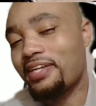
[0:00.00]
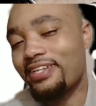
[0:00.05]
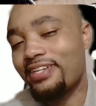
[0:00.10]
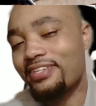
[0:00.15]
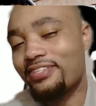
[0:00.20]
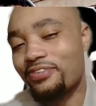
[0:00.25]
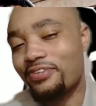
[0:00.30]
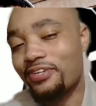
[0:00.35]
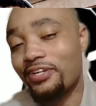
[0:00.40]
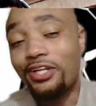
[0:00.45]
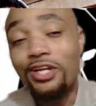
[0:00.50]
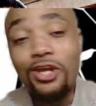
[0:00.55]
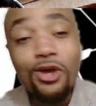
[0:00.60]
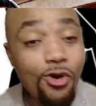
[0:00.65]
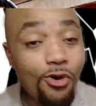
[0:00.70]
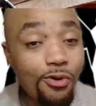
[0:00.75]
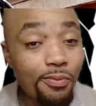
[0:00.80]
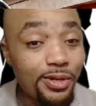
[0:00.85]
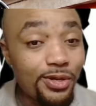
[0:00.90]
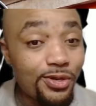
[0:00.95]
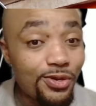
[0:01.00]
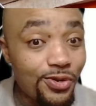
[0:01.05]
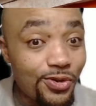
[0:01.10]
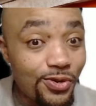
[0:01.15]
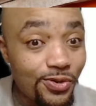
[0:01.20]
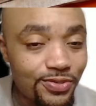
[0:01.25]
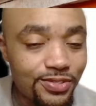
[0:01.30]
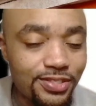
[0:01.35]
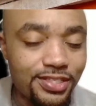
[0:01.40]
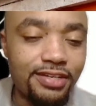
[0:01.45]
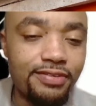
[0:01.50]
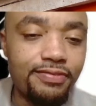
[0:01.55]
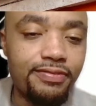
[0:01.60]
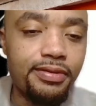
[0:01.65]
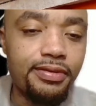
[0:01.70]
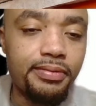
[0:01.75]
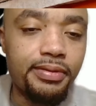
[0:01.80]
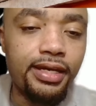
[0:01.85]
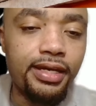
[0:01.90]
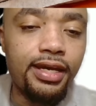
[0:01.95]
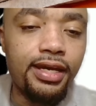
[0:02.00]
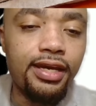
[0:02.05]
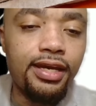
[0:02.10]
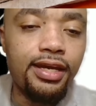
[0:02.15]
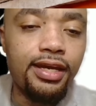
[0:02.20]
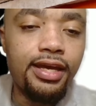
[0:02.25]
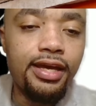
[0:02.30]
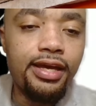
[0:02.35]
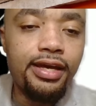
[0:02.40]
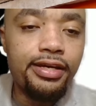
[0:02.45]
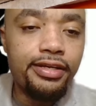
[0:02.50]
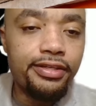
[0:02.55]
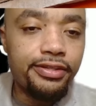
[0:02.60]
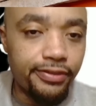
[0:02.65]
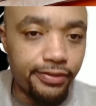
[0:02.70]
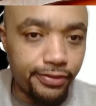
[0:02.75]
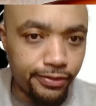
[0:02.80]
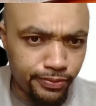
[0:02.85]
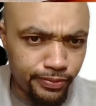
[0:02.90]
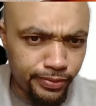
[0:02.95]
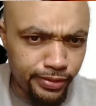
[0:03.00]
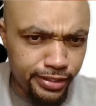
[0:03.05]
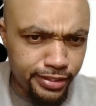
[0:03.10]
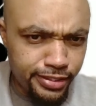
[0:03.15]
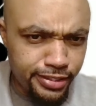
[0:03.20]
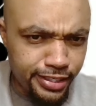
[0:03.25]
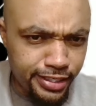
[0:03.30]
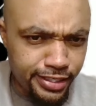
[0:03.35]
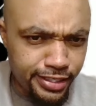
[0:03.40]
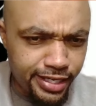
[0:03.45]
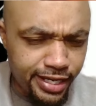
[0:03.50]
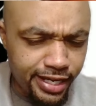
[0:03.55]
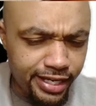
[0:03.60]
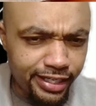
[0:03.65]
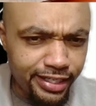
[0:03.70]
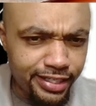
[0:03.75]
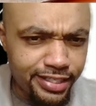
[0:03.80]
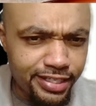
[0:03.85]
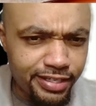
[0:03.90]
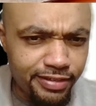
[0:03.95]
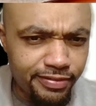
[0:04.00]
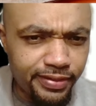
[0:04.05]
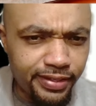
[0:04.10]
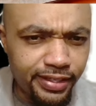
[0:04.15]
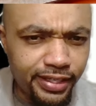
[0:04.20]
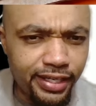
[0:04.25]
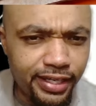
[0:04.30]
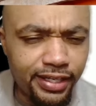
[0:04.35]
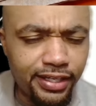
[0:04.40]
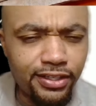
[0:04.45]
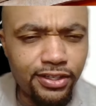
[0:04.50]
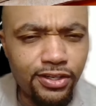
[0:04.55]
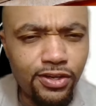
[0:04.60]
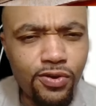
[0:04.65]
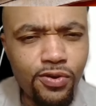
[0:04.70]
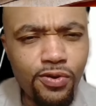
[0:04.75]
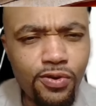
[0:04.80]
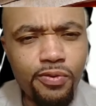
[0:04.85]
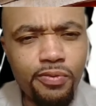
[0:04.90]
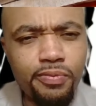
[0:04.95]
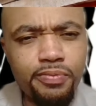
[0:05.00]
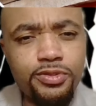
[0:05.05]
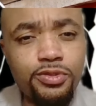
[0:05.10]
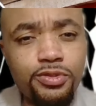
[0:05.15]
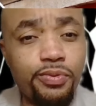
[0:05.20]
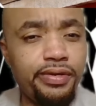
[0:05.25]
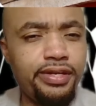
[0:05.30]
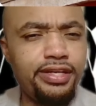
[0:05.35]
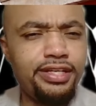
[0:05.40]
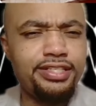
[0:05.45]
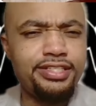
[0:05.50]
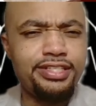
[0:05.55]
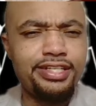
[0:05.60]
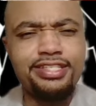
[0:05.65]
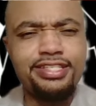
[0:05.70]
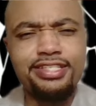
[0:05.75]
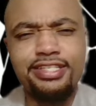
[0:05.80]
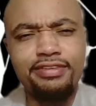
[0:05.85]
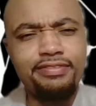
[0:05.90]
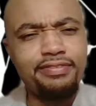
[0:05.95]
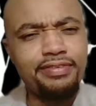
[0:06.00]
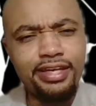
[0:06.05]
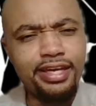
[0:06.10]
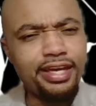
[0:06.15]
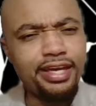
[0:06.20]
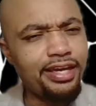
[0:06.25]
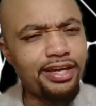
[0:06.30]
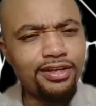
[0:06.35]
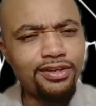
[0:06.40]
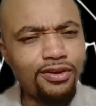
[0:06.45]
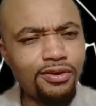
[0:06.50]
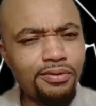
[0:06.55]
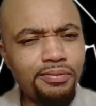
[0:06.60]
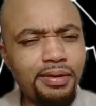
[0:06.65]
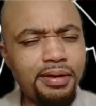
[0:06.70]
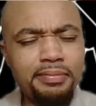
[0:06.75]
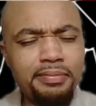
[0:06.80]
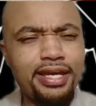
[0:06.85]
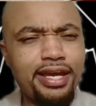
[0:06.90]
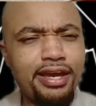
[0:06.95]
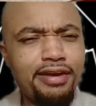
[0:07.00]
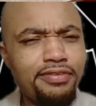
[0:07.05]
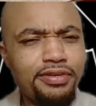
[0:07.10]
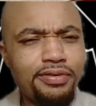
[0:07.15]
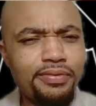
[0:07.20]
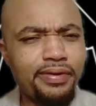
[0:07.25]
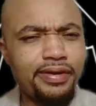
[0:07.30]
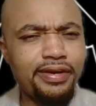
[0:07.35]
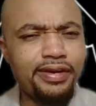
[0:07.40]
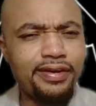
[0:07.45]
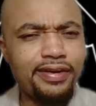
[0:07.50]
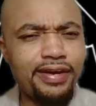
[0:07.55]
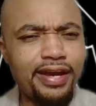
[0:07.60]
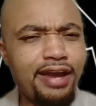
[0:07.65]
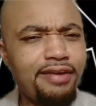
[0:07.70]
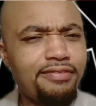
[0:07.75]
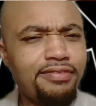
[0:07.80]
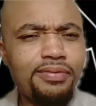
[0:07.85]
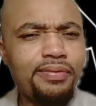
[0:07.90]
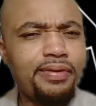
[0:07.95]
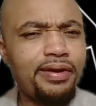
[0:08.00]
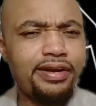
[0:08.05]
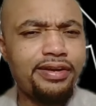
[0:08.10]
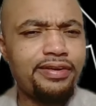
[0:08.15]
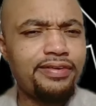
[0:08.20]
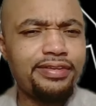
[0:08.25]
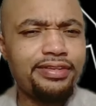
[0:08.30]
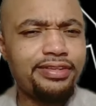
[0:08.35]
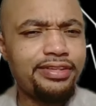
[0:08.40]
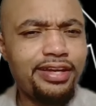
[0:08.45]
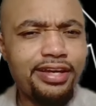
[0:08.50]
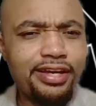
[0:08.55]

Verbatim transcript: underscore global, CVMK. 33 and TikTok at CVMK Globe, Twitch at CVMK Globe. I mean, everywhere, everywhere you can think